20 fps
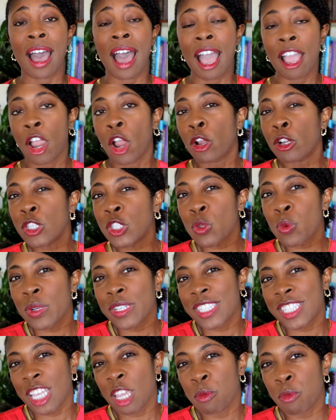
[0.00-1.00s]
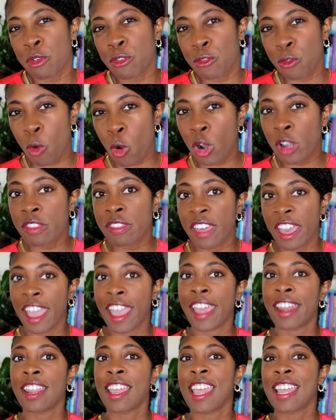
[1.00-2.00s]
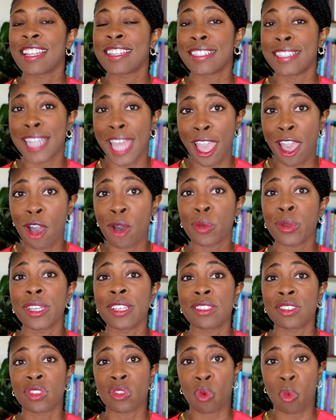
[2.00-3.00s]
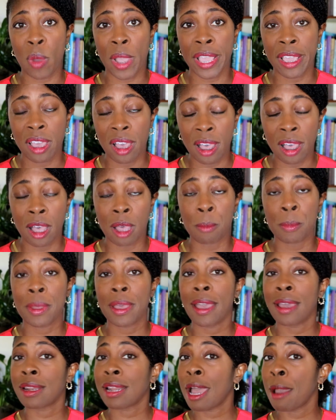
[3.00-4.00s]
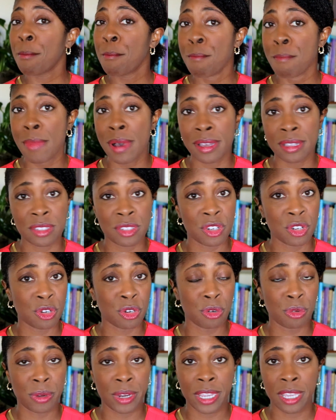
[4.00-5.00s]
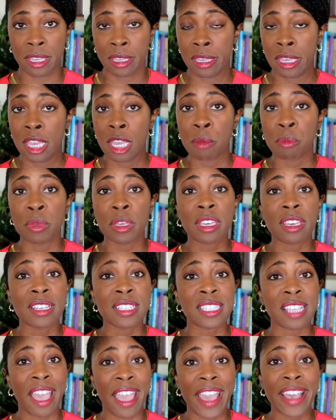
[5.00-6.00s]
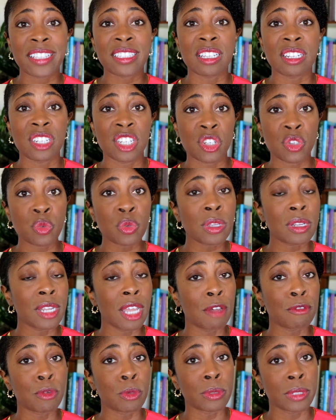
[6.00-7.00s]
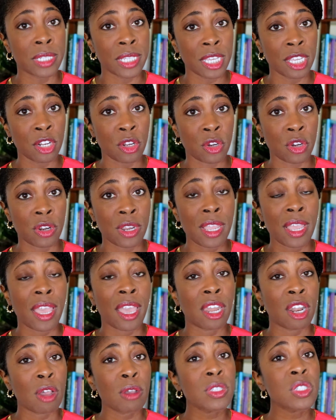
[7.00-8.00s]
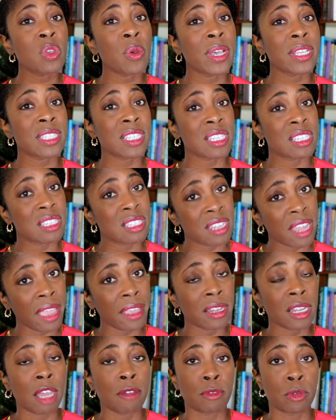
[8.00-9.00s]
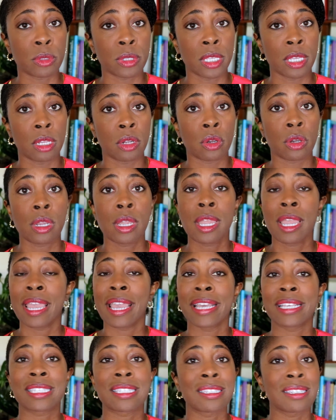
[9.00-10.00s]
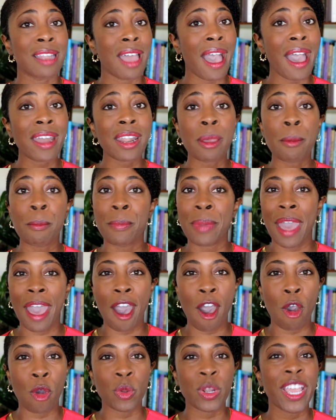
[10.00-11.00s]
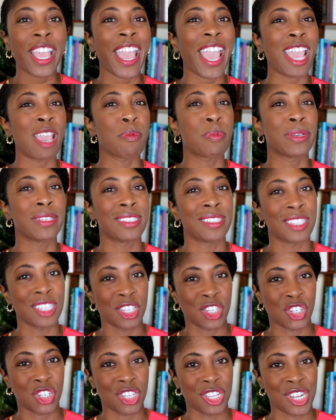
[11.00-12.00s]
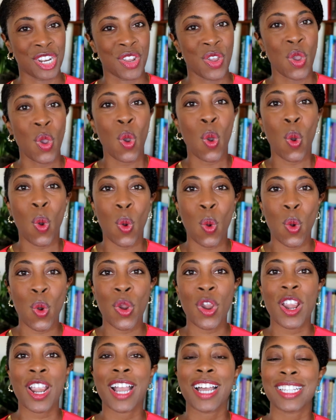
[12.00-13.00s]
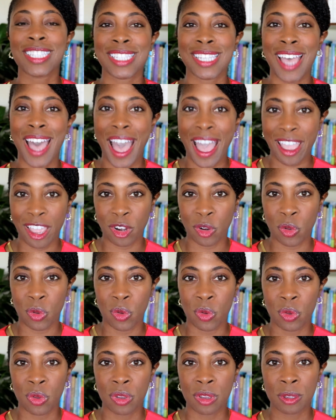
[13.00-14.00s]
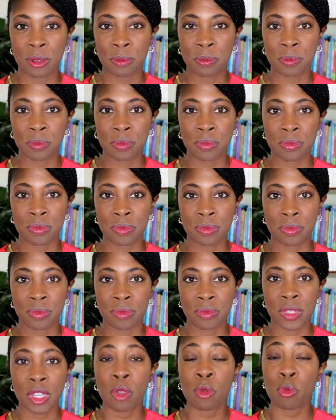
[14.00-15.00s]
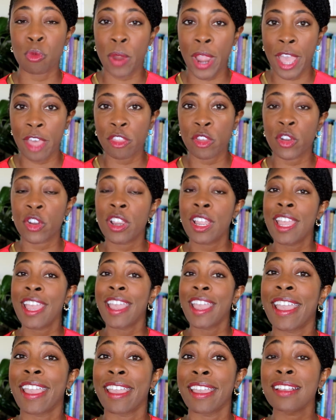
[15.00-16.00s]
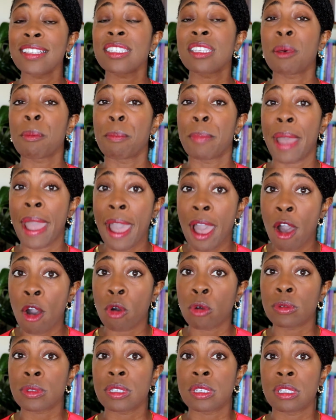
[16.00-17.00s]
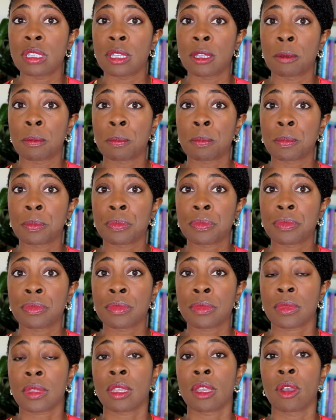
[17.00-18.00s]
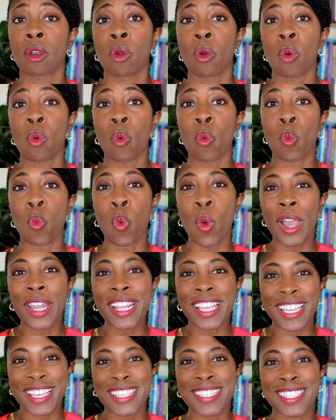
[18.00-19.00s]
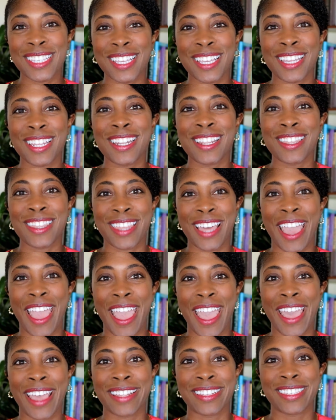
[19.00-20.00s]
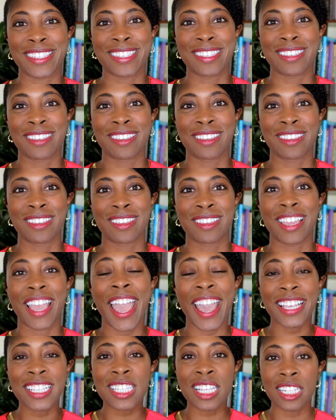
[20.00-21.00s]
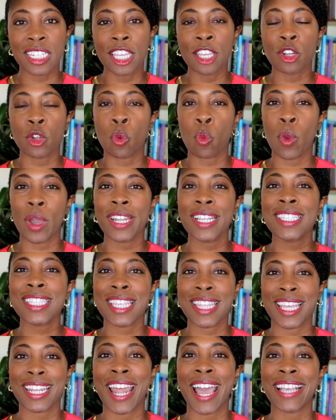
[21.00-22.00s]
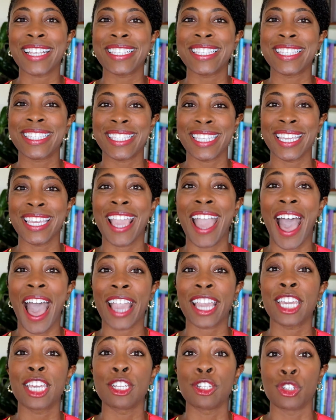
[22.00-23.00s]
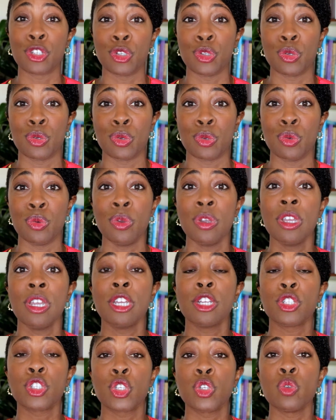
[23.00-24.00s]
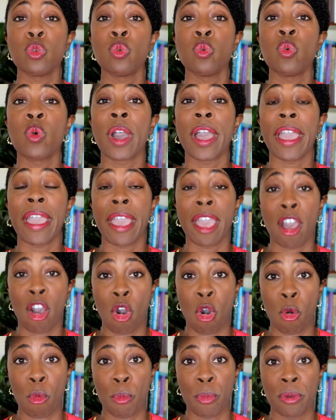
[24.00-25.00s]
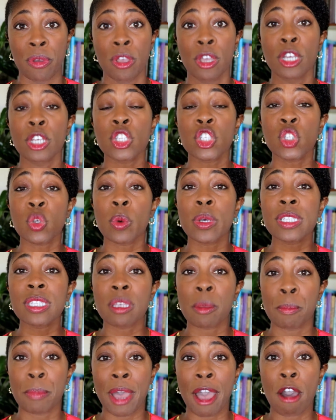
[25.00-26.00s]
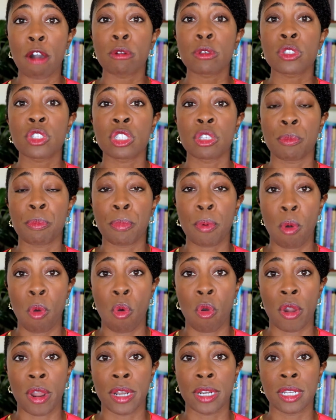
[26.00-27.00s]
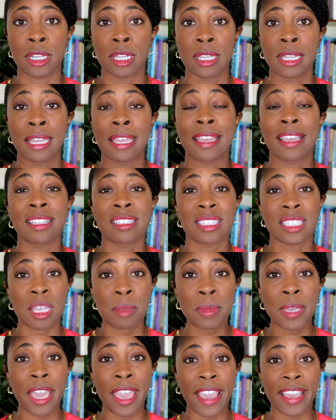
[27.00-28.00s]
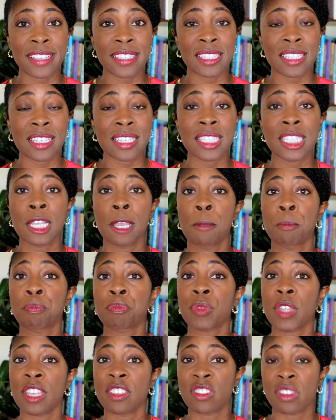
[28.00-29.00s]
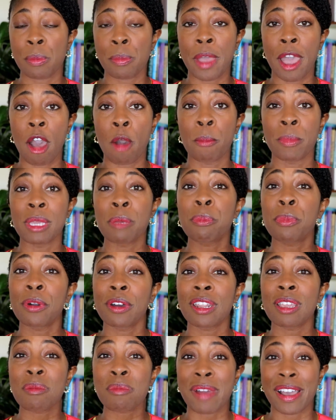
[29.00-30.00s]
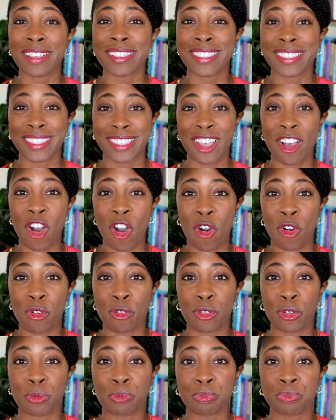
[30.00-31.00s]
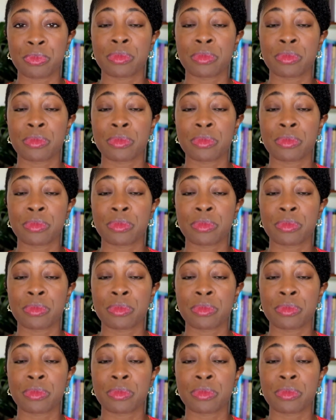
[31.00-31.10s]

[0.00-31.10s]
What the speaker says: I heard someone say before that down is the way up, and I must agree, because as a district level leader and also as a state level leader, it's not about a position or a title. Rather, it's about what is it that, as a leader, what is it that I see I can do to help? So it's about support. In some cases, it's about me putting myself